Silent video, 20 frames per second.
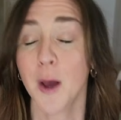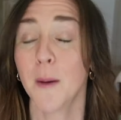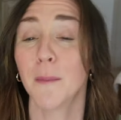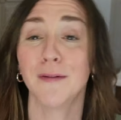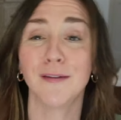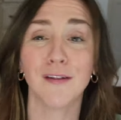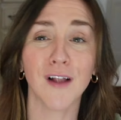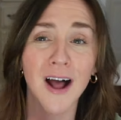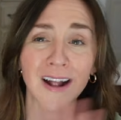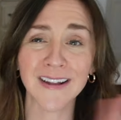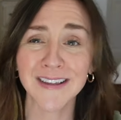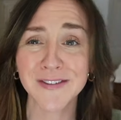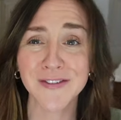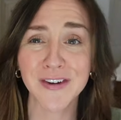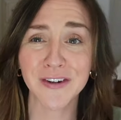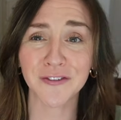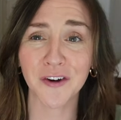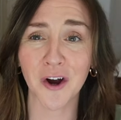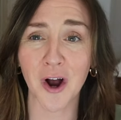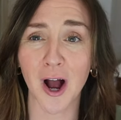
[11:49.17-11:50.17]
Lots of
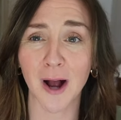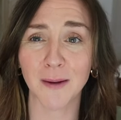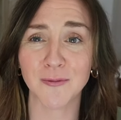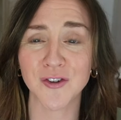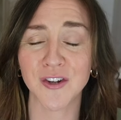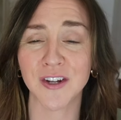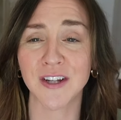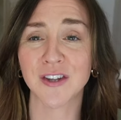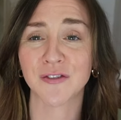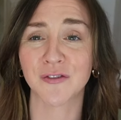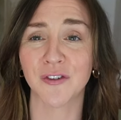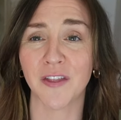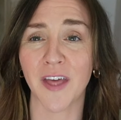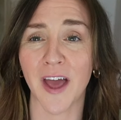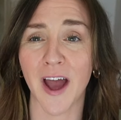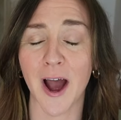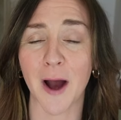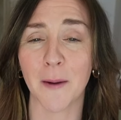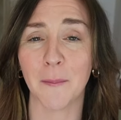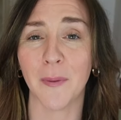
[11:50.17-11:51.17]
different options for
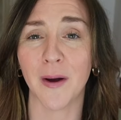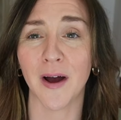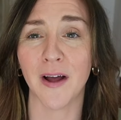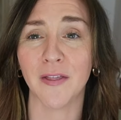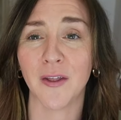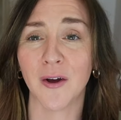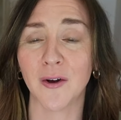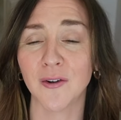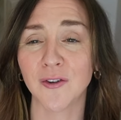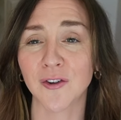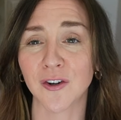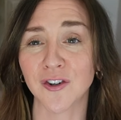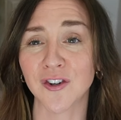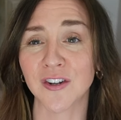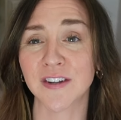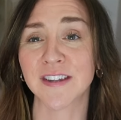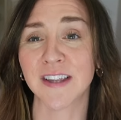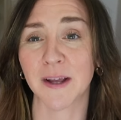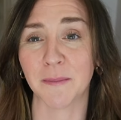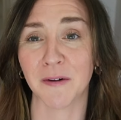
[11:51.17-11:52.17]
that, but those are
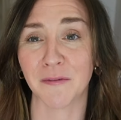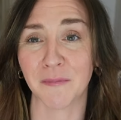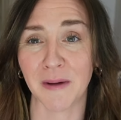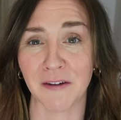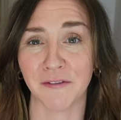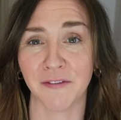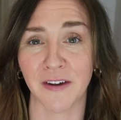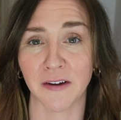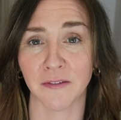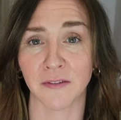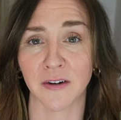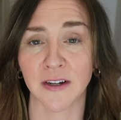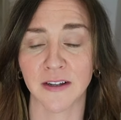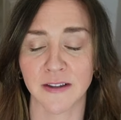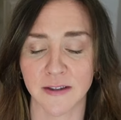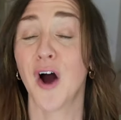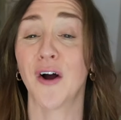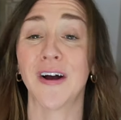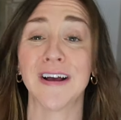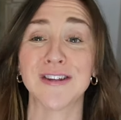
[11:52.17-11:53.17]
just some of my
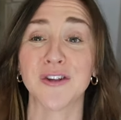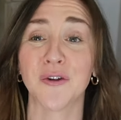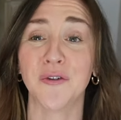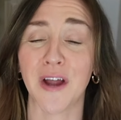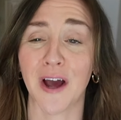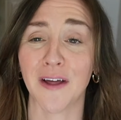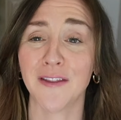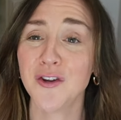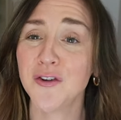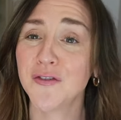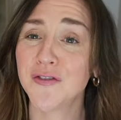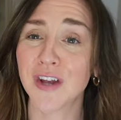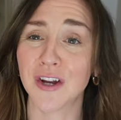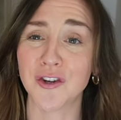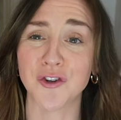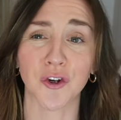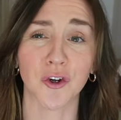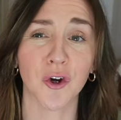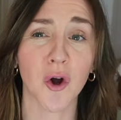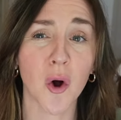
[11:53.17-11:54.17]
favorites. Okay, so now that you've
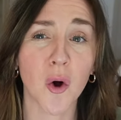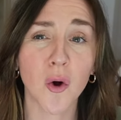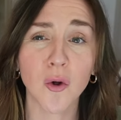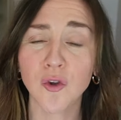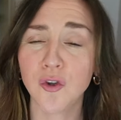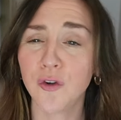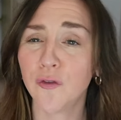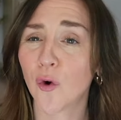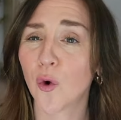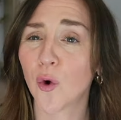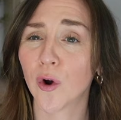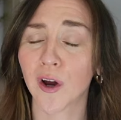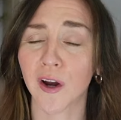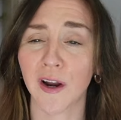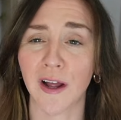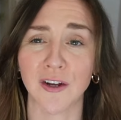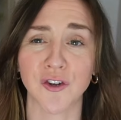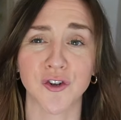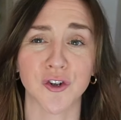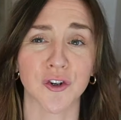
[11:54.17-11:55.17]
set your goals, you've
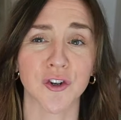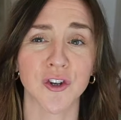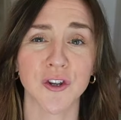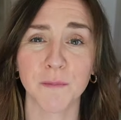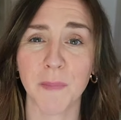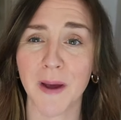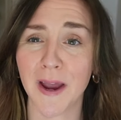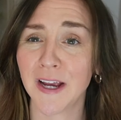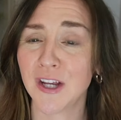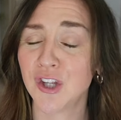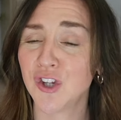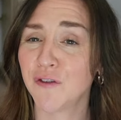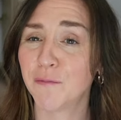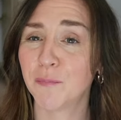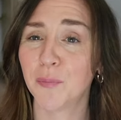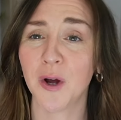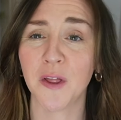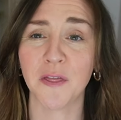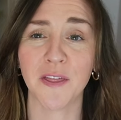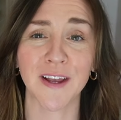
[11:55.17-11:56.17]
organized your space, you've
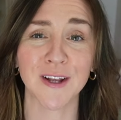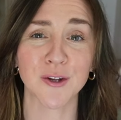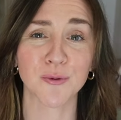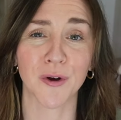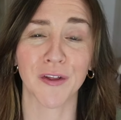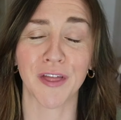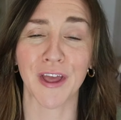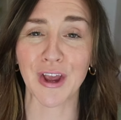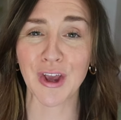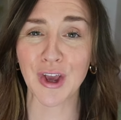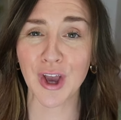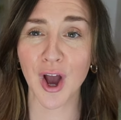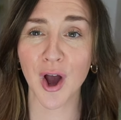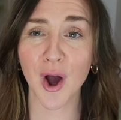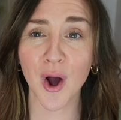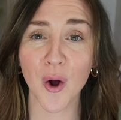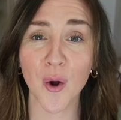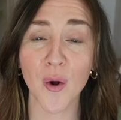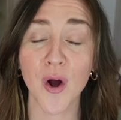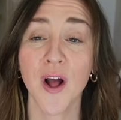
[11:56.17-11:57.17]
put things where they
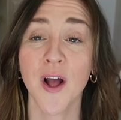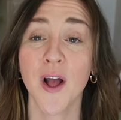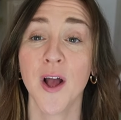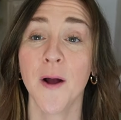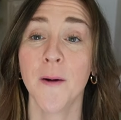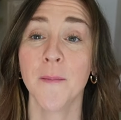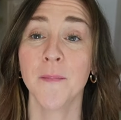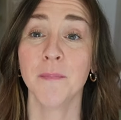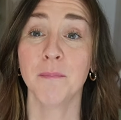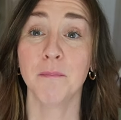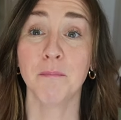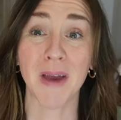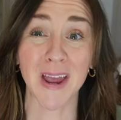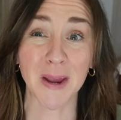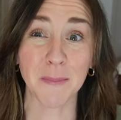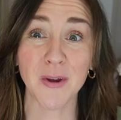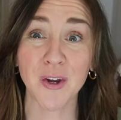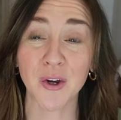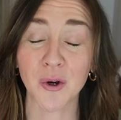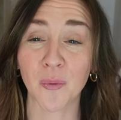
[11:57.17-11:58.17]
go,
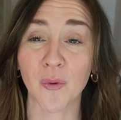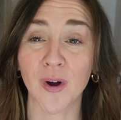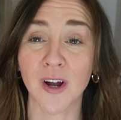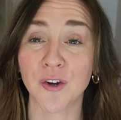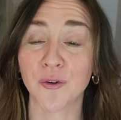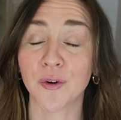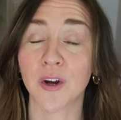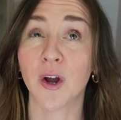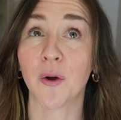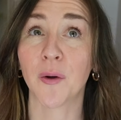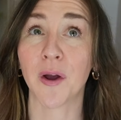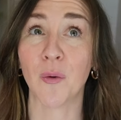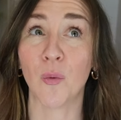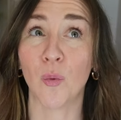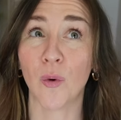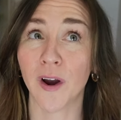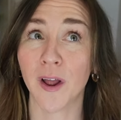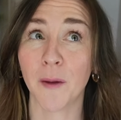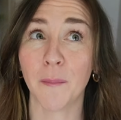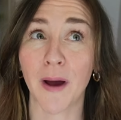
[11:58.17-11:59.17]
maybe you're wondering, okay,
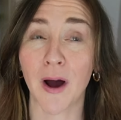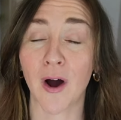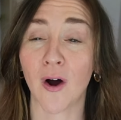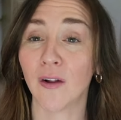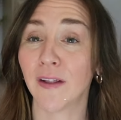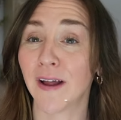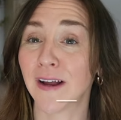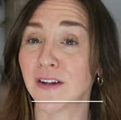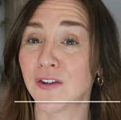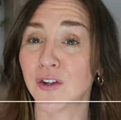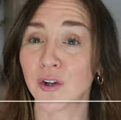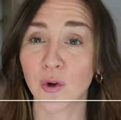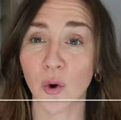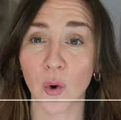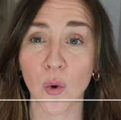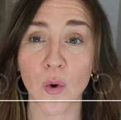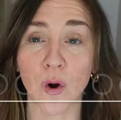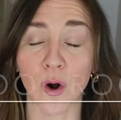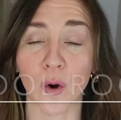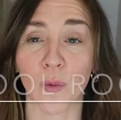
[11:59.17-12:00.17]
what about like
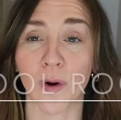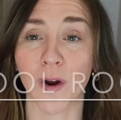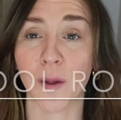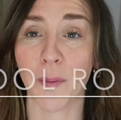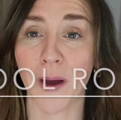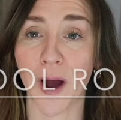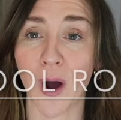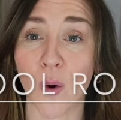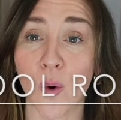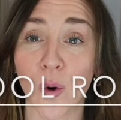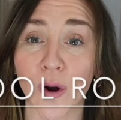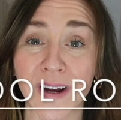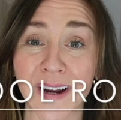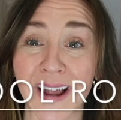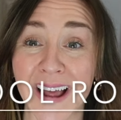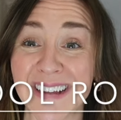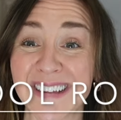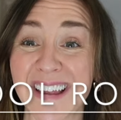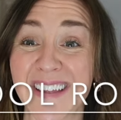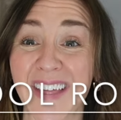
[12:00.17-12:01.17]
decor? What about
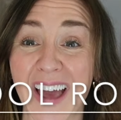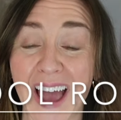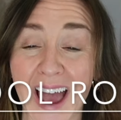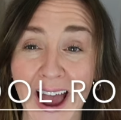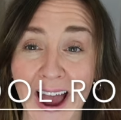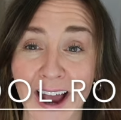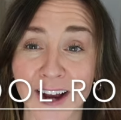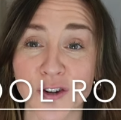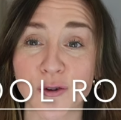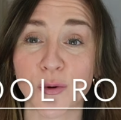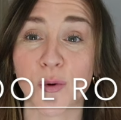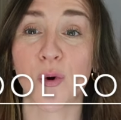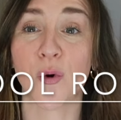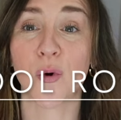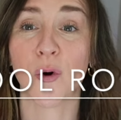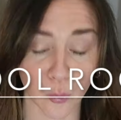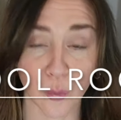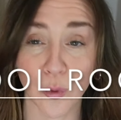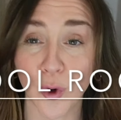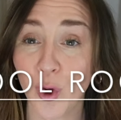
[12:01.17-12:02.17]
organizing the
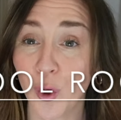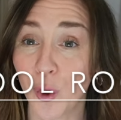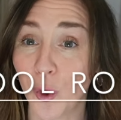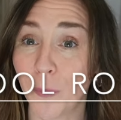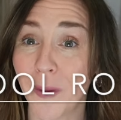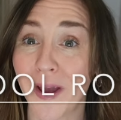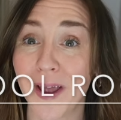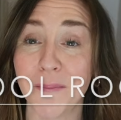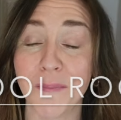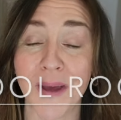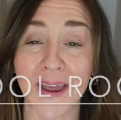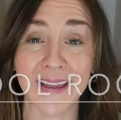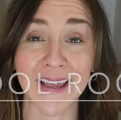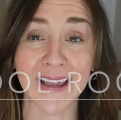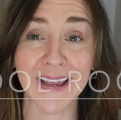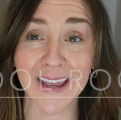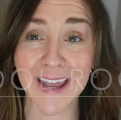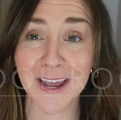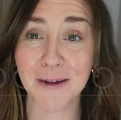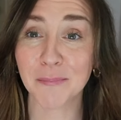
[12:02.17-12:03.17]
actual room and
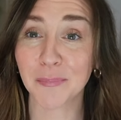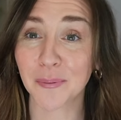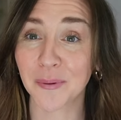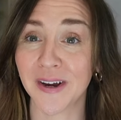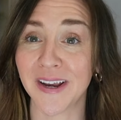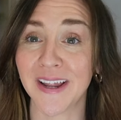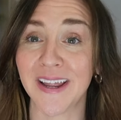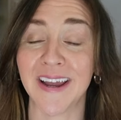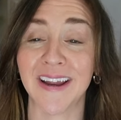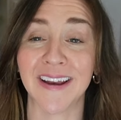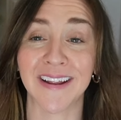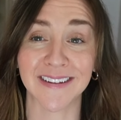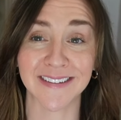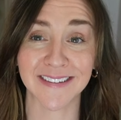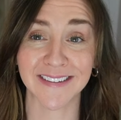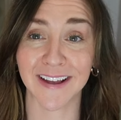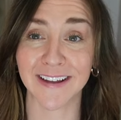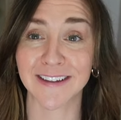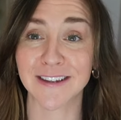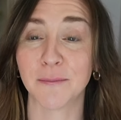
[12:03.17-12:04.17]
making it pretty and
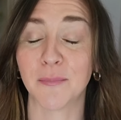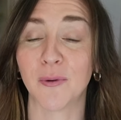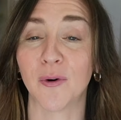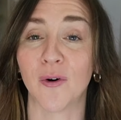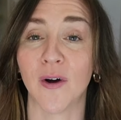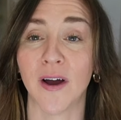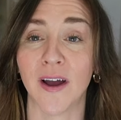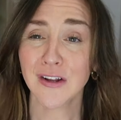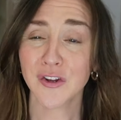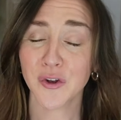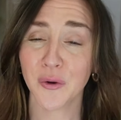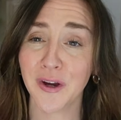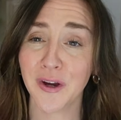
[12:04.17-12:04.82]
accessible? So